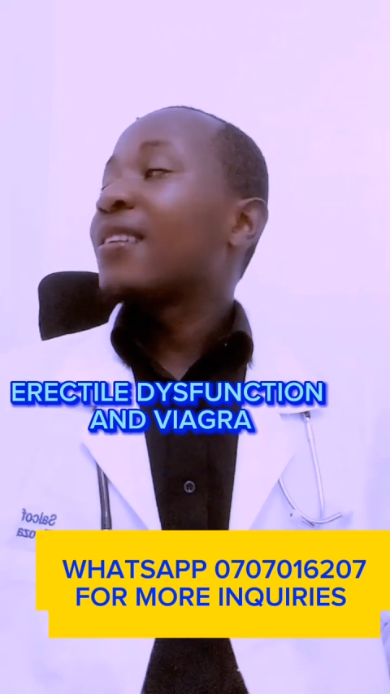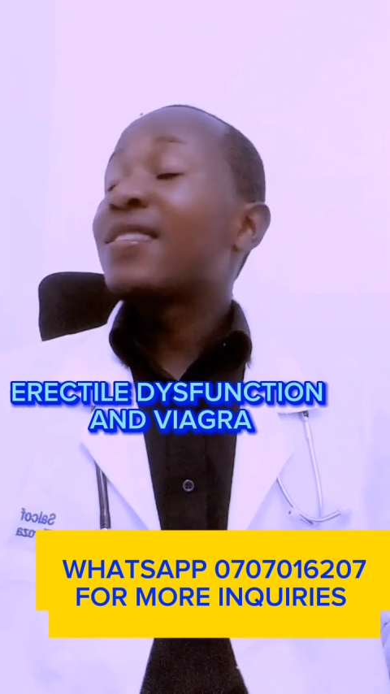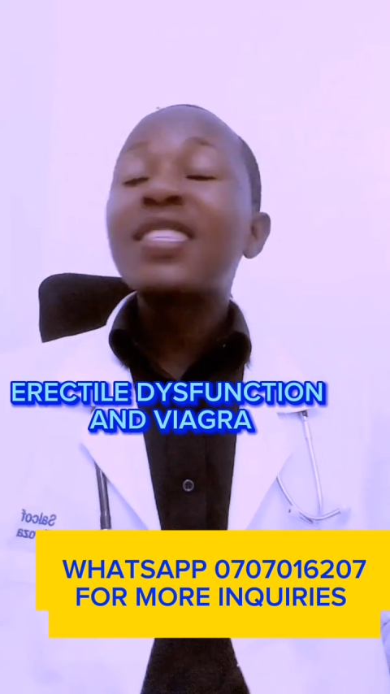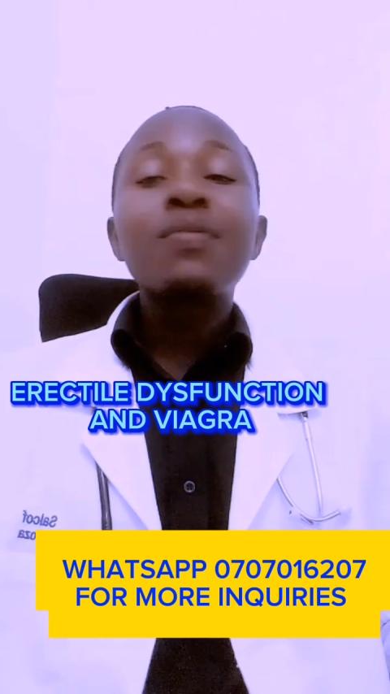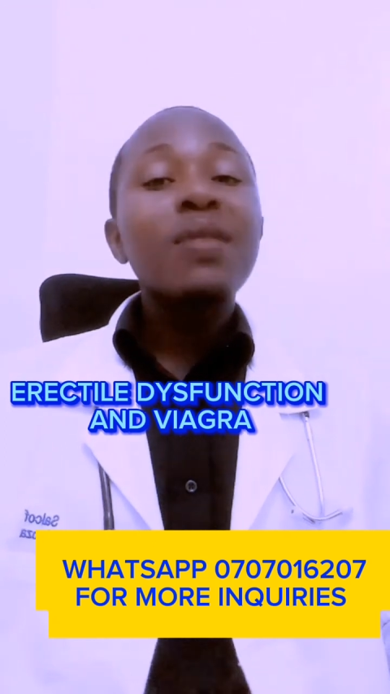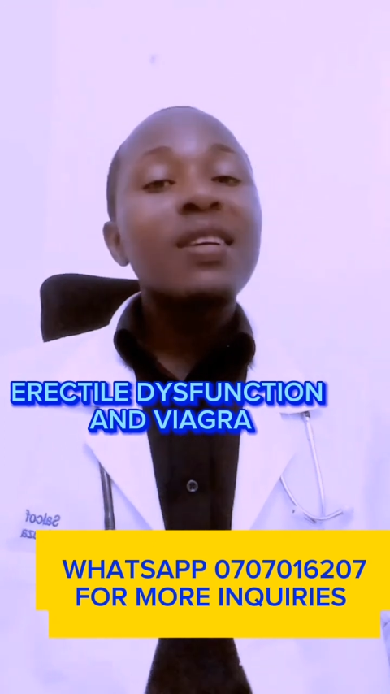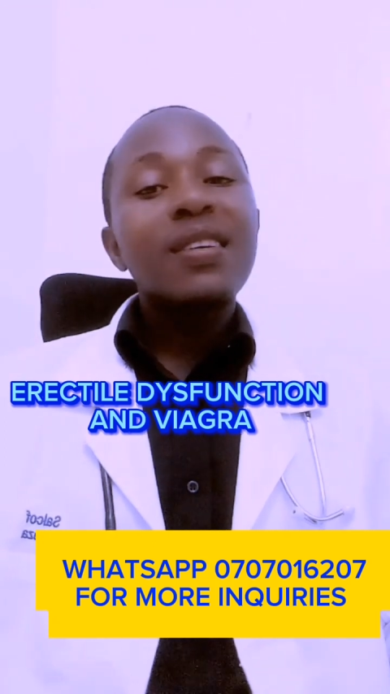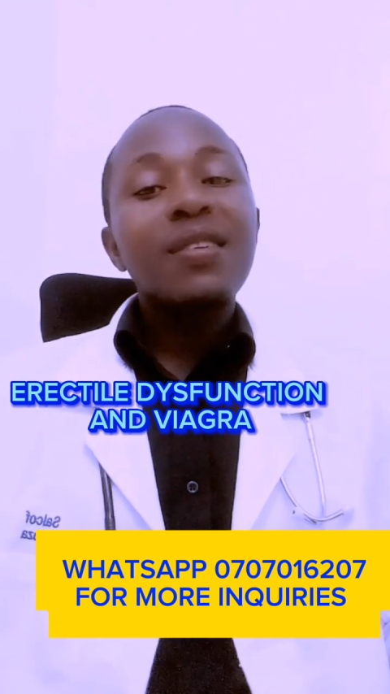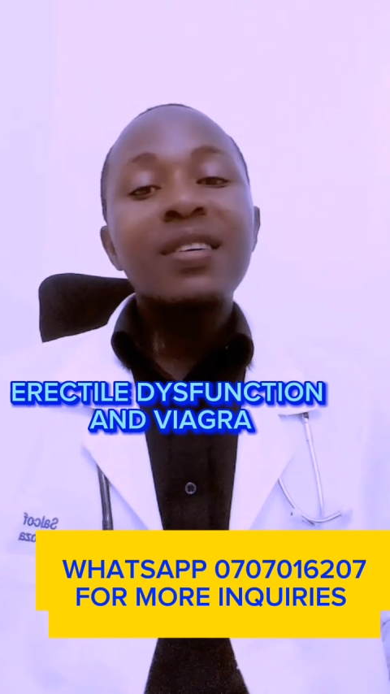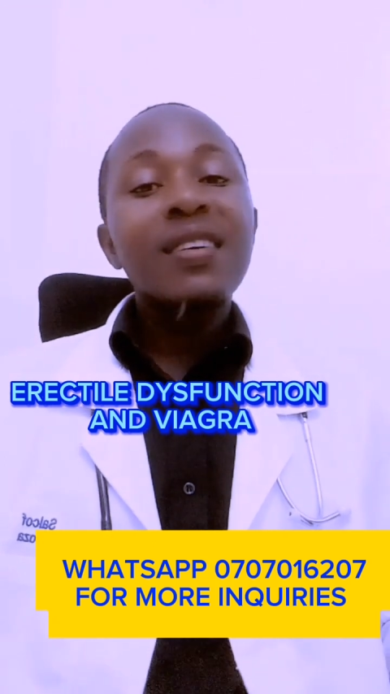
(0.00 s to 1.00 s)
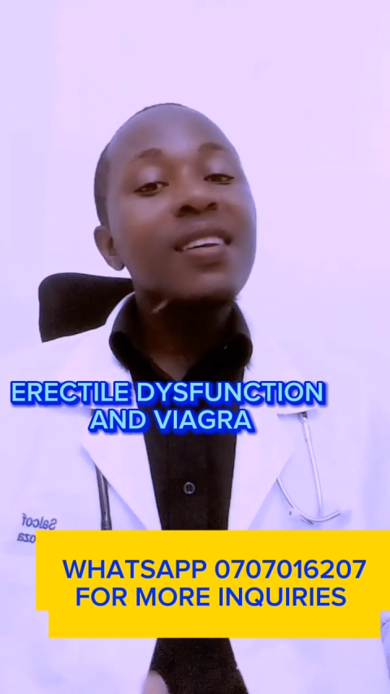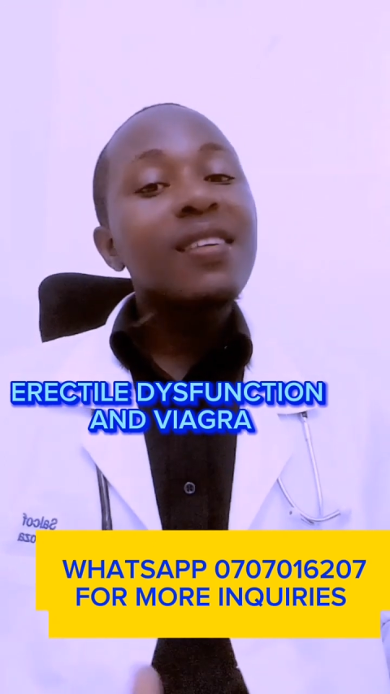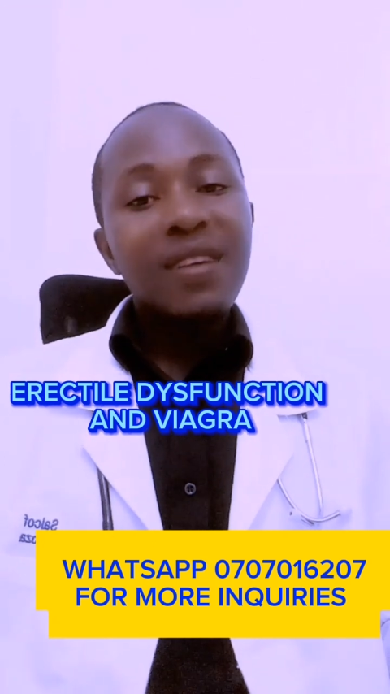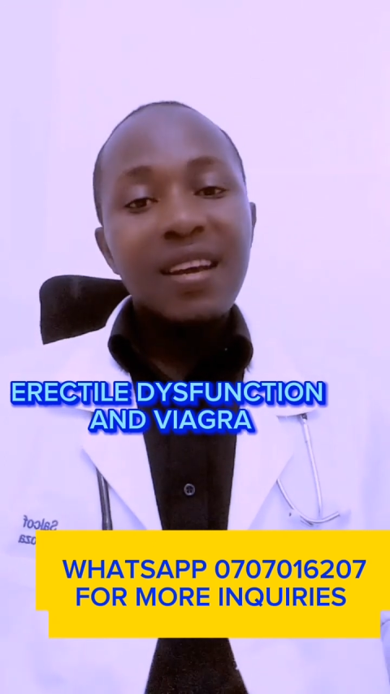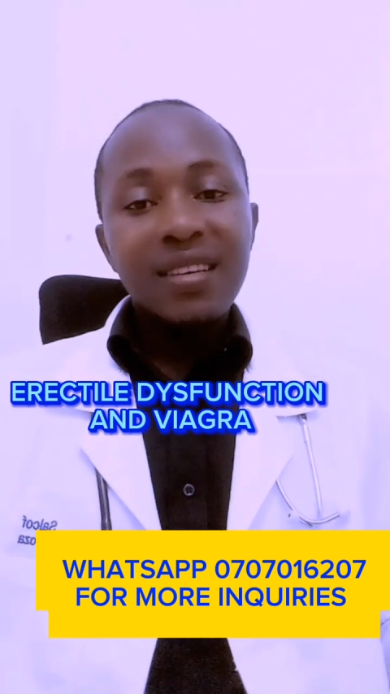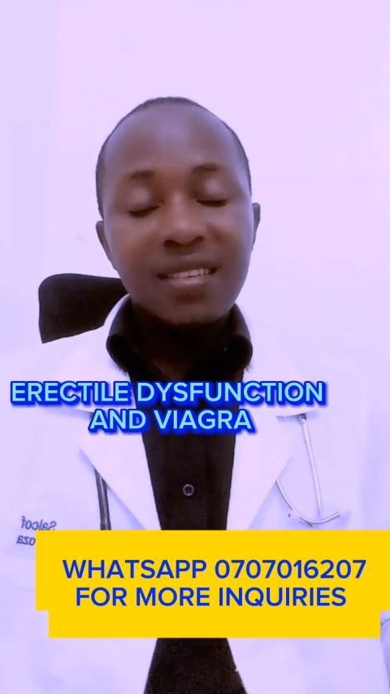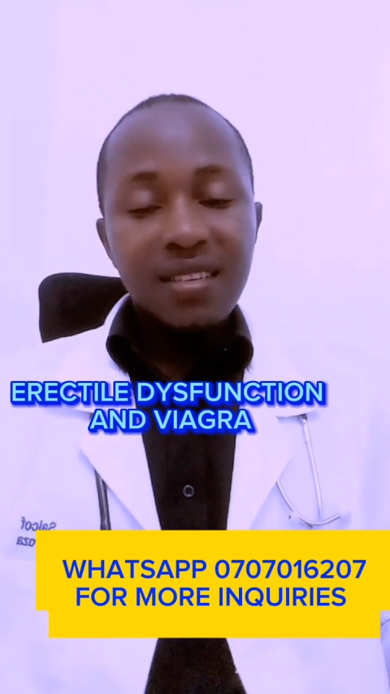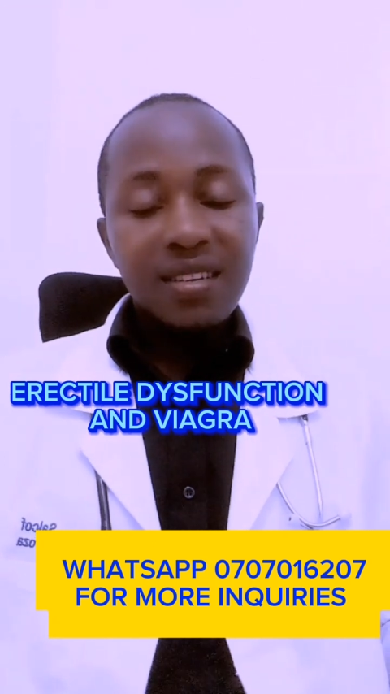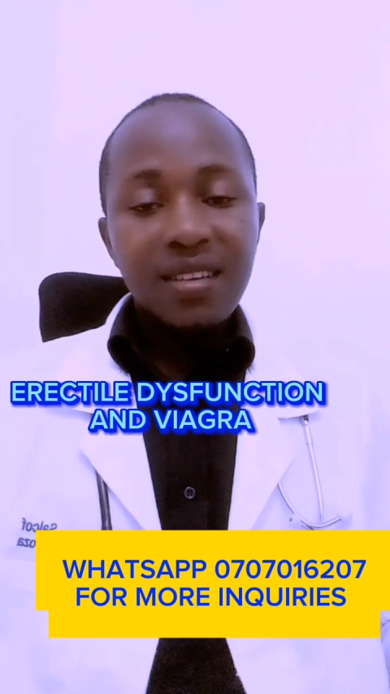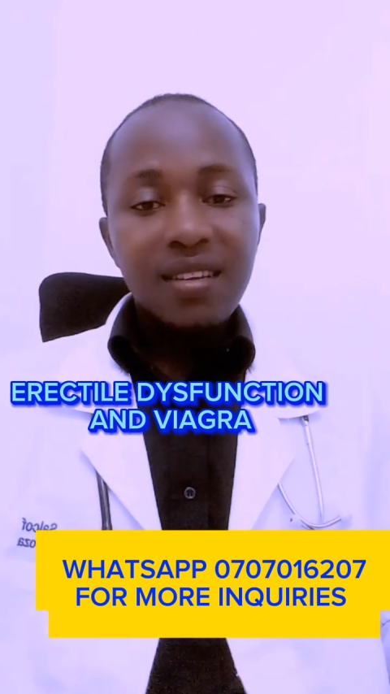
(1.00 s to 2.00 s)
Treatment really
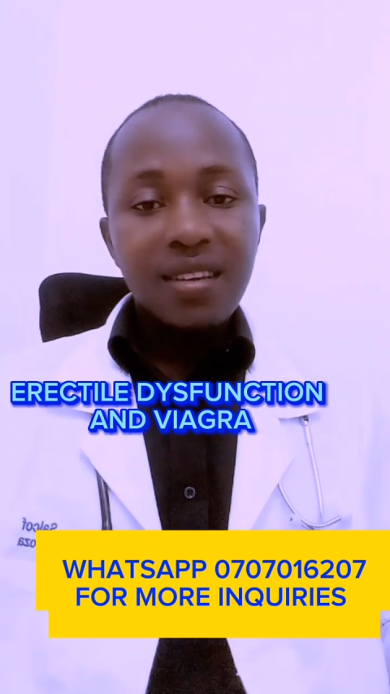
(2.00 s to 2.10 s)
varies.